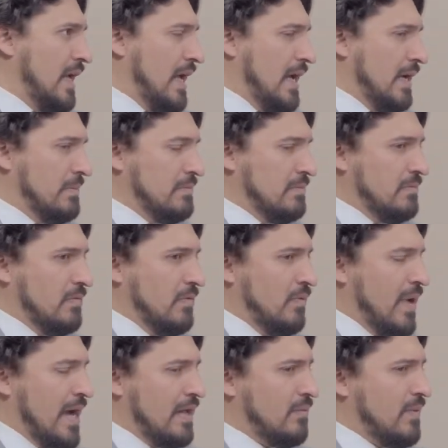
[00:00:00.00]
Um,
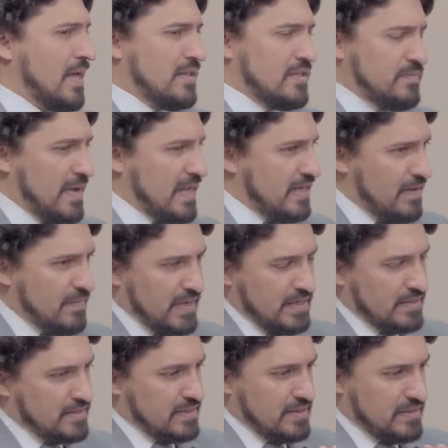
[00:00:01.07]
while, while this pandemic
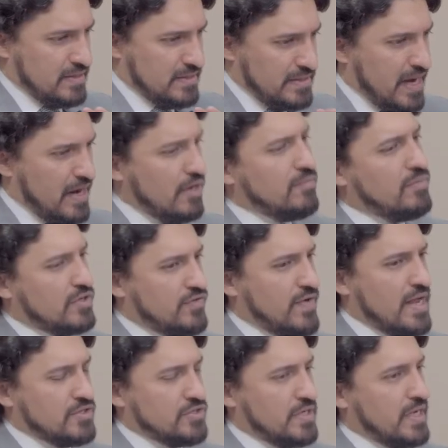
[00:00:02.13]
is a, is a terrible
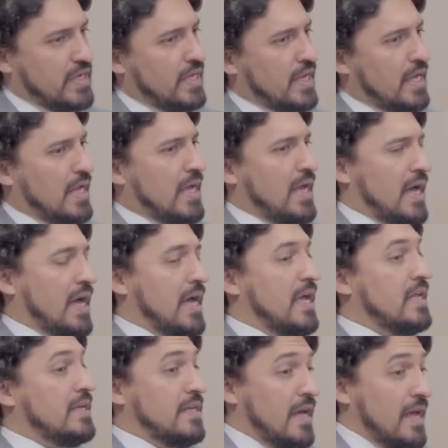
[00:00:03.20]
tragedy, uh,
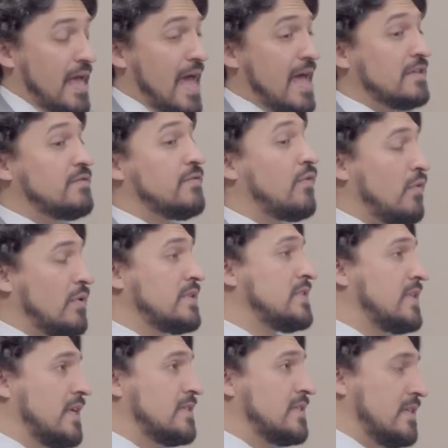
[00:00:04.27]
it has forced
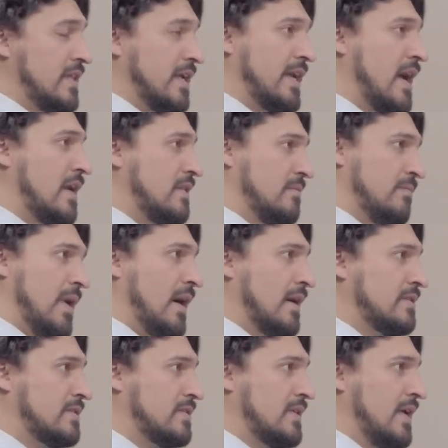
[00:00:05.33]
us to think out of the
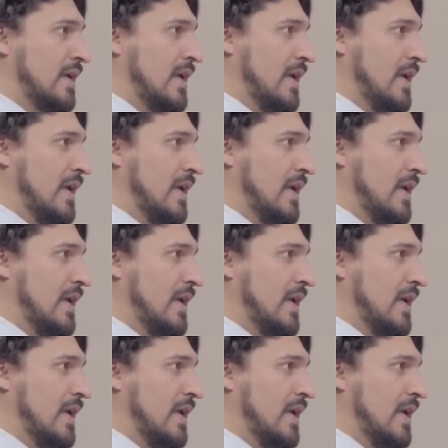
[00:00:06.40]
box.